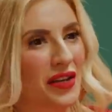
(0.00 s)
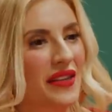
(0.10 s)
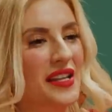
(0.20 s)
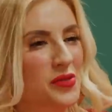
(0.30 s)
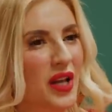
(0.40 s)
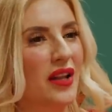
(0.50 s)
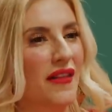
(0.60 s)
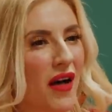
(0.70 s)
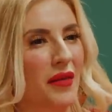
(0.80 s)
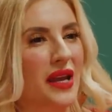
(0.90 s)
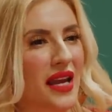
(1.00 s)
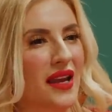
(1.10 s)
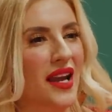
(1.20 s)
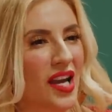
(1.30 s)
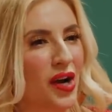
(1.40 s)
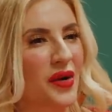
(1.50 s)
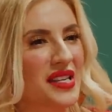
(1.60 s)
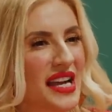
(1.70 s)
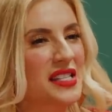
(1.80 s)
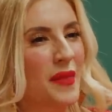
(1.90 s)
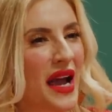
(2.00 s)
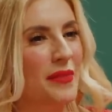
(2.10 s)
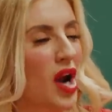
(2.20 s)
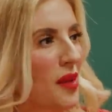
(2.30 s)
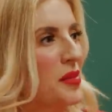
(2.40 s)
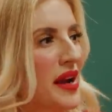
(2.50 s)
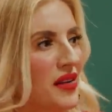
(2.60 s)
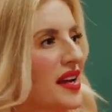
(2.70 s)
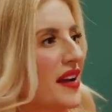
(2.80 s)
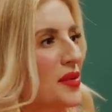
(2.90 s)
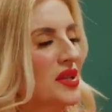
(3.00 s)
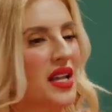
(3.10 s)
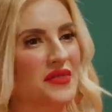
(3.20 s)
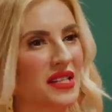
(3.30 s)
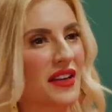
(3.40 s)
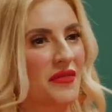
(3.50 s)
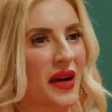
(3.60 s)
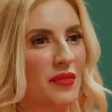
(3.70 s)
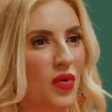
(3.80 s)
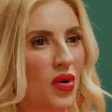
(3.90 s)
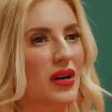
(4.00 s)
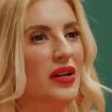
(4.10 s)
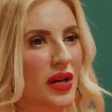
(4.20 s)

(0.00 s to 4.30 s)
a little of that sprinkle off on me. You know, Hell that's yeah. my problem area, and I would love to love mine more.